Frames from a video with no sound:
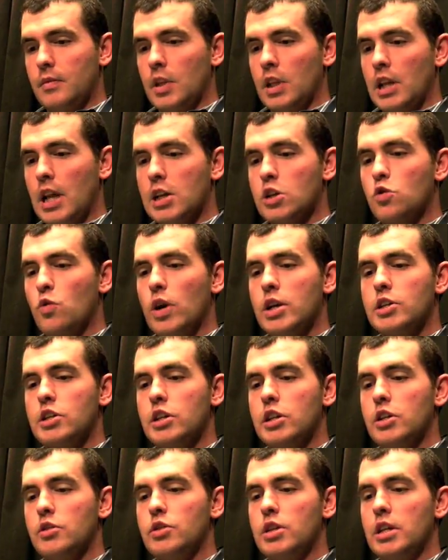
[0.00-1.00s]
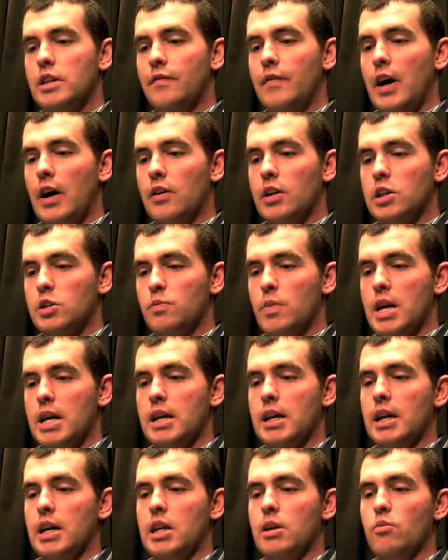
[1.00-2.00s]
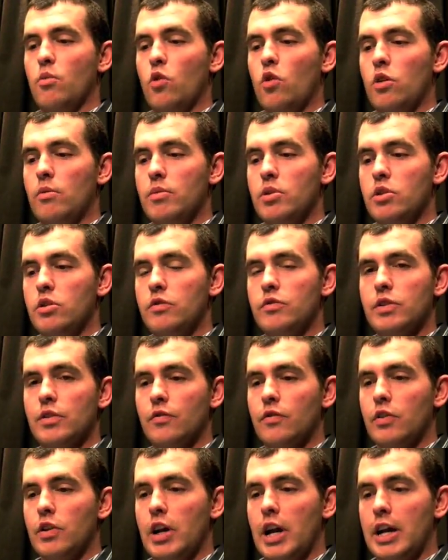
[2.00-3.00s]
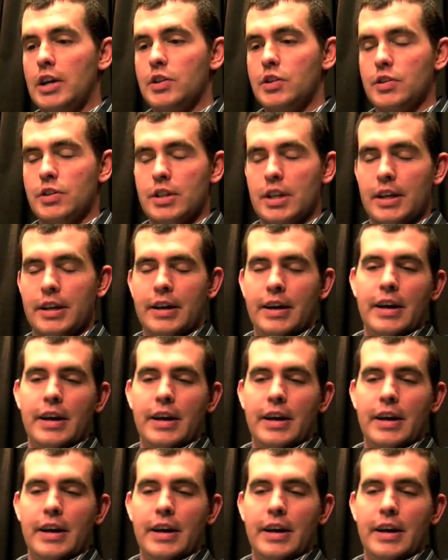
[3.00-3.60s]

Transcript: Next question, do you see the Falcons making any more moves in free agency?